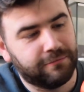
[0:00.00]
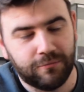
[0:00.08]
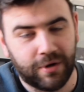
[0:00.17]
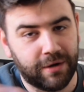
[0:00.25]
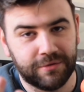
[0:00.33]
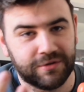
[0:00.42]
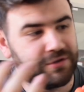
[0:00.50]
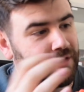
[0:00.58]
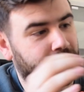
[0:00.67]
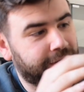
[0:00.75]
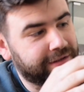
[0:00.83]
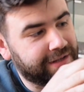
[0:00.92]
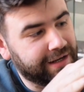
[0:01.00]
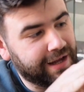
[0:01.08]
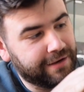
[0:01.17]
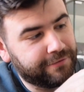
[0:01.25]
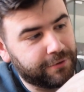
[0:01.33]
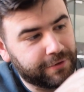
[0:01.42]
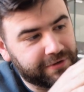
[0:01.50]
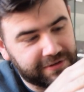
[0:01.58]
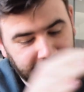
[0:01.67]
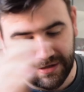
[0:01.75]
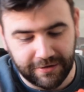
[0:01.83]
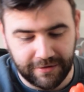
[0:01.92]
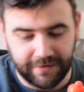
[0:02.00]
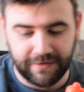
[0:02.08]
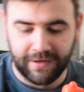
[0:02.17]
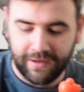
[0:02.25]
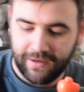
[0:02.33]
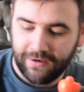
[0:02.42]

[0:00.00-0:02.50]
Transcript: when I was a child, it didn't have all the stickers.